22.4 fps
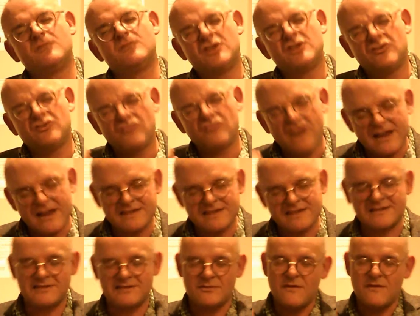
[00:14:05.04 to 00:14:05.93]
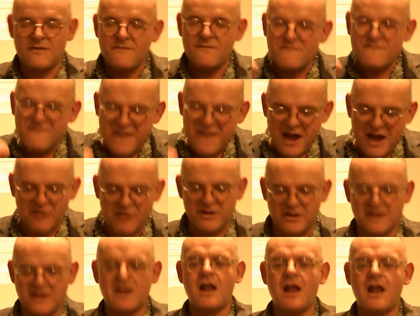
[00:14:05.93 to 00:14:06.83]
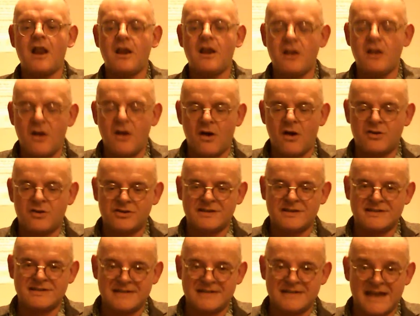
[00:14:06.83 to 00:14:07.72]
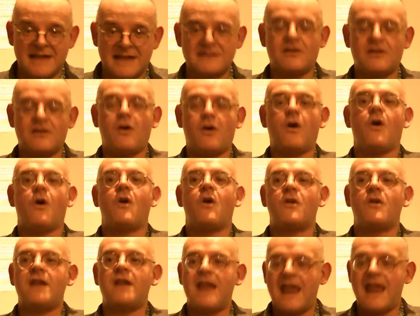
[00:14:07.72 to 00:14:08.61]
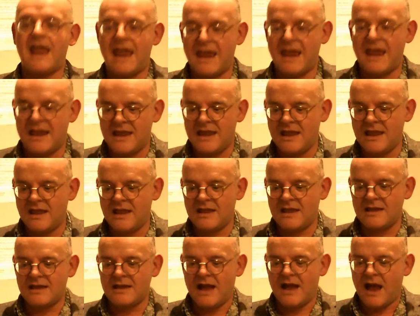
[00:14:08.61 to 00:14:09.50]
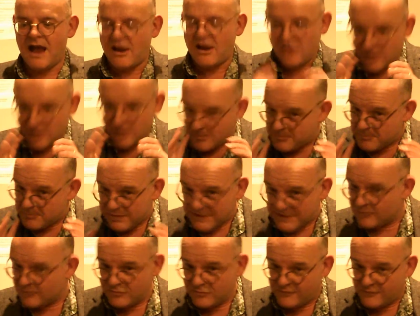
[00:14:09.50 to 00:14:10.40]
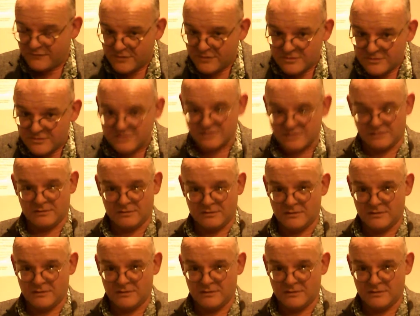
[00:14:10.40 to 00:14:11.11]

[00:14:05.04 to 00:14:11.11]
which rested to a very large extent on a complete refusal